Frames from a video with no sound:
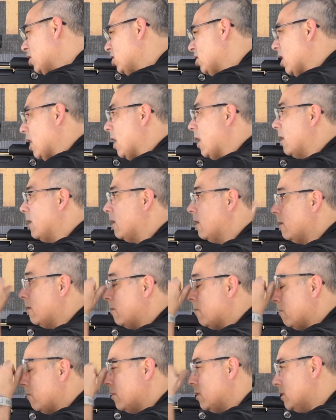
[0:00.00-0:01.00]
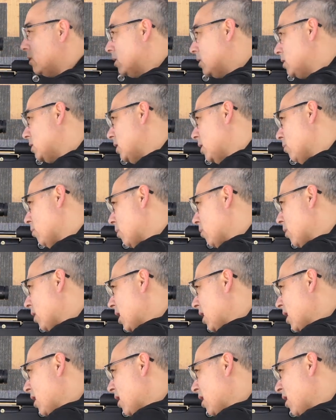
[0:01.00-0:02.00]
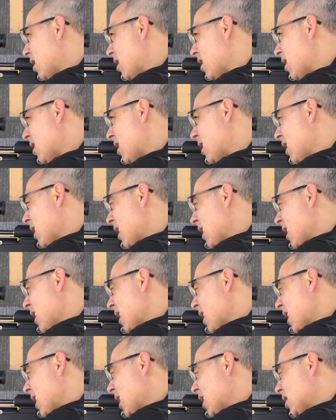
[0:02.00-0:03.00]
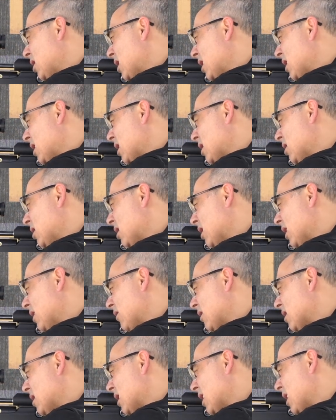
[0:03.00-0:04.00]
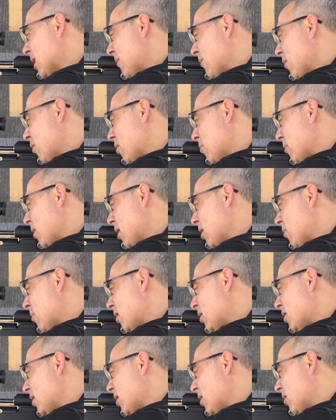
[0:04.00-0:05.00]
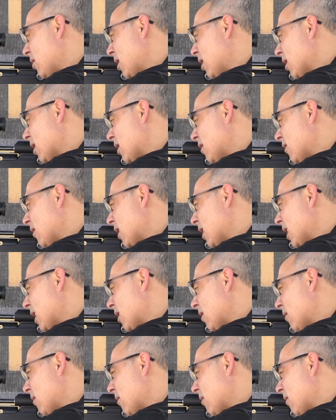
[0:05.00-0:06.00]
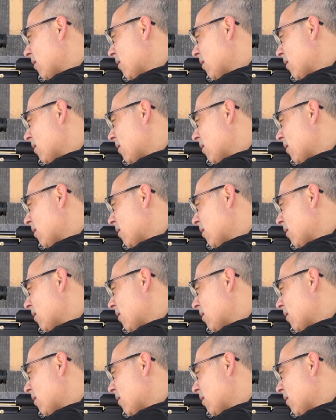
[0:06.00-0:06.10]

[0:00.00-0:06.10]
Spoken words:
a shot and just see where we're hitting. Angie, did you leave it set up for me or what'd you do here? Let's find out.